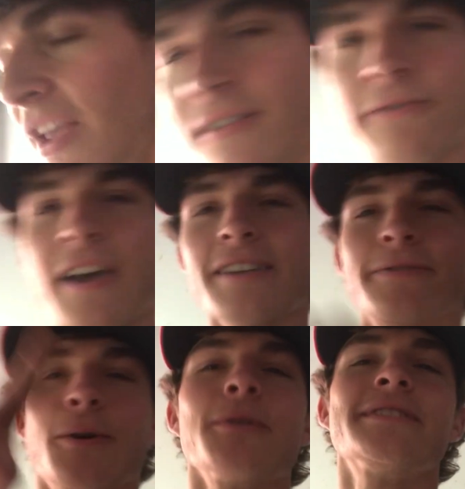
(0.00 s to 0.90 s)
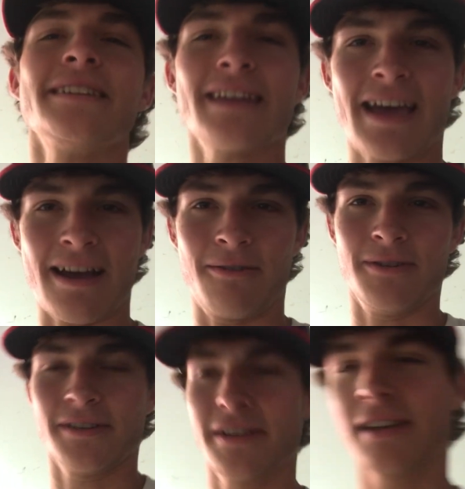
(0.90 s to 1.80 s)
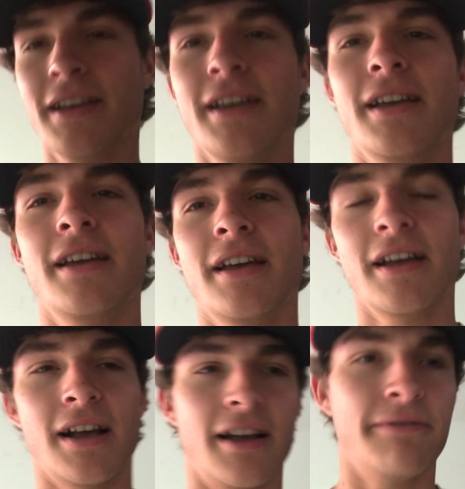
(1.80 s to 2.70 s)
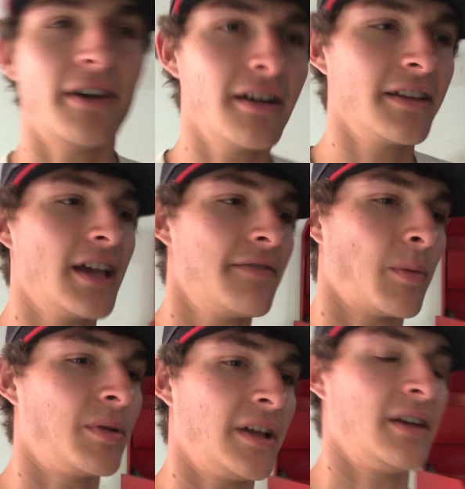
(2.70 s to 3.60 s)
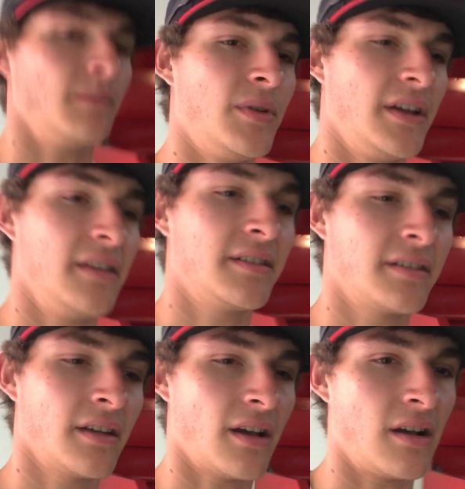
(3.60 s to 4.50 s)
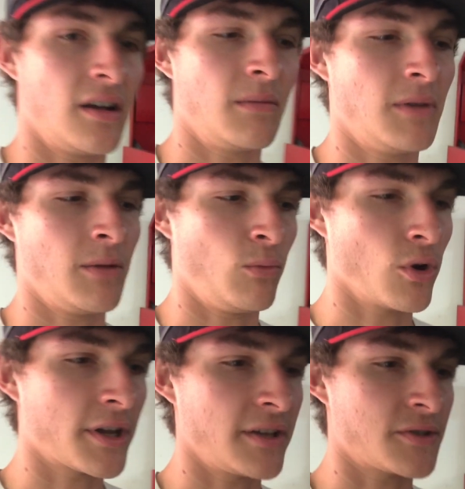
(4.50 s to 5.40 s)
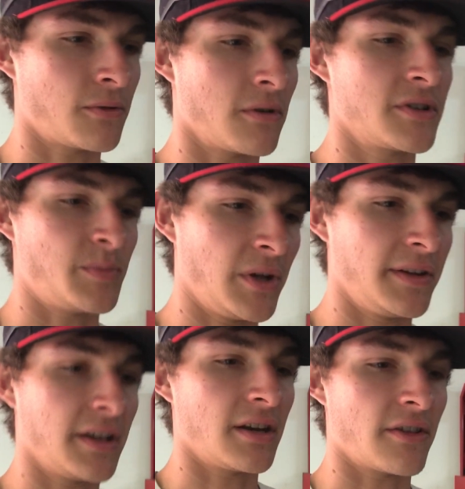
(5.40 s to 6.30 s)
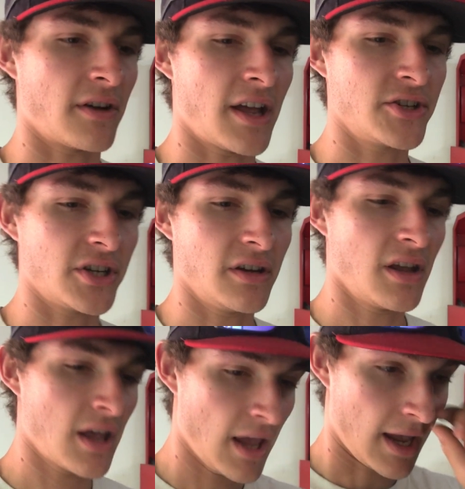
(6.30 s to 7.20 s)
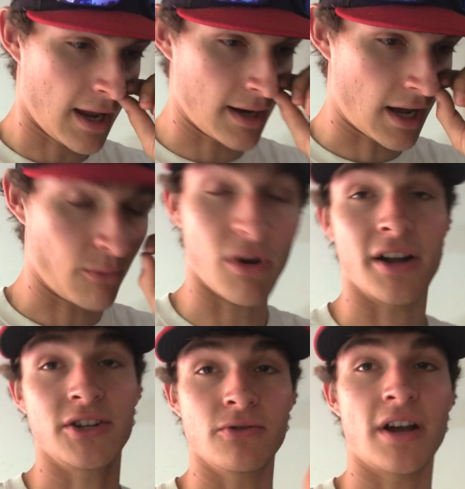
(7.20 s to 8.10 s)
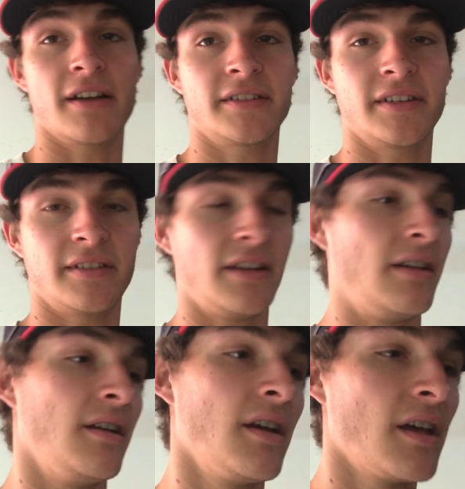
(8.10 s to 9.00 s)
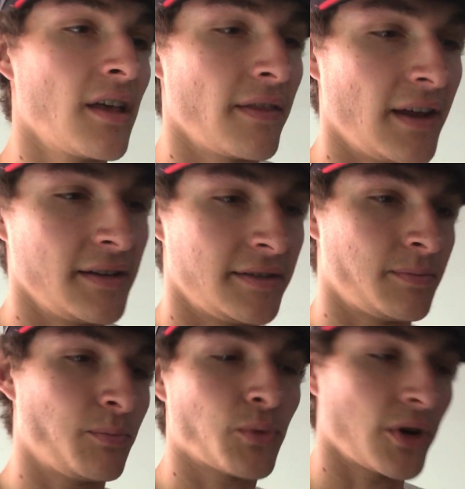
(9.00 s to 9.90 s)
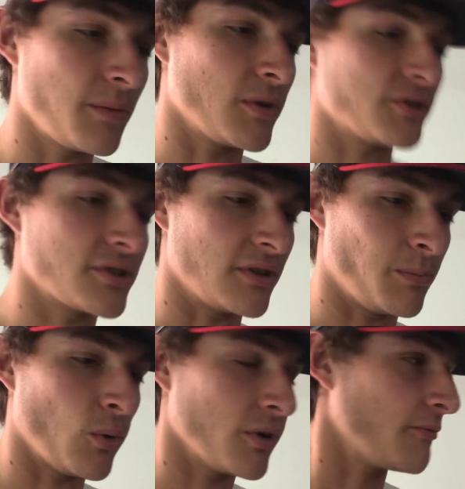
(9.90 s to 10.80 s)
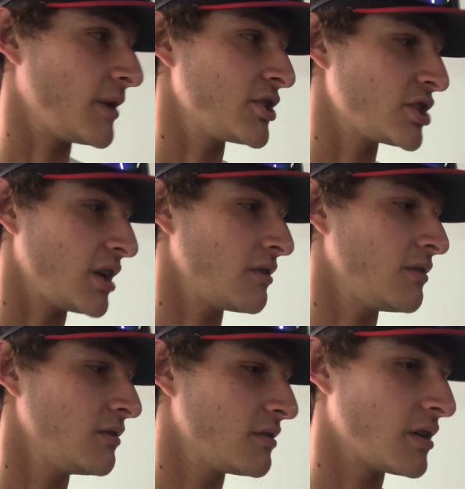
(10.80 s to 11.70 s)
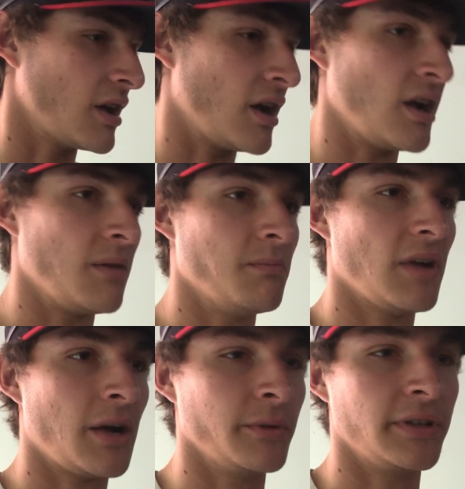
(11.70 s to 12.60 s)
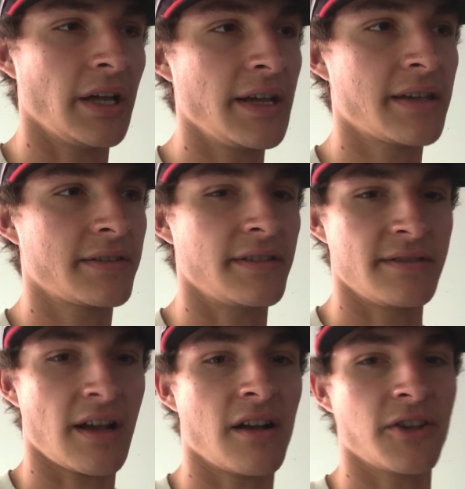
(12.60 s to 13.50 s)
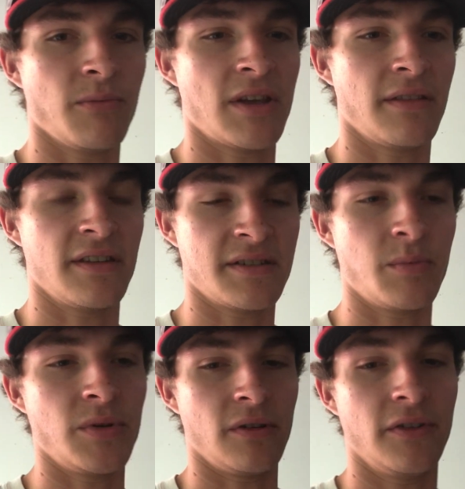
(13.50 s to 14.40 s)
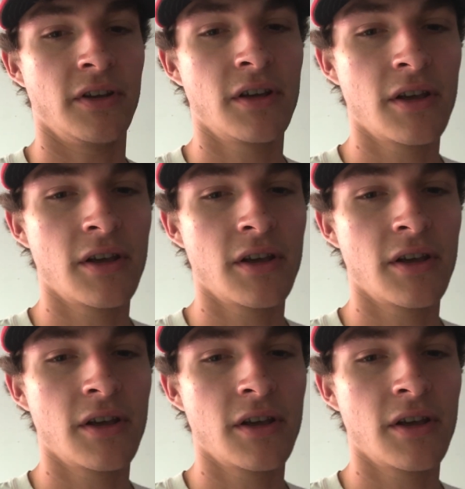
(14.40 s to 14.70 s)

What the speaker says: fast forward to now. I finally have a plan in place. I'm working towards building another engine, and I want you guys to see it. That is pretty much the point of my channel. I would like to document this build